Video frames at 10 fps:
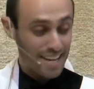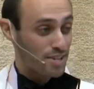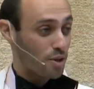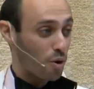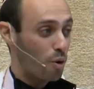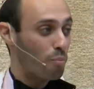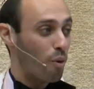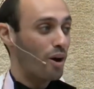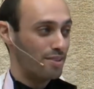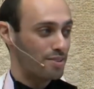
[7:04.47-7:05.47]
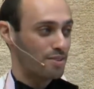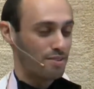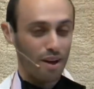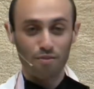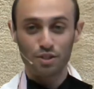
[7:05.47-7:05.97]
is the whole point
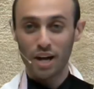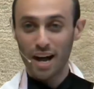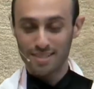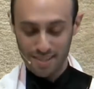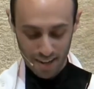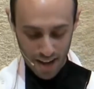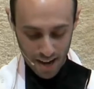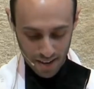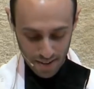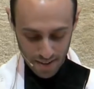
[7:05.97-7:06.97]
of Sha'at Dechak.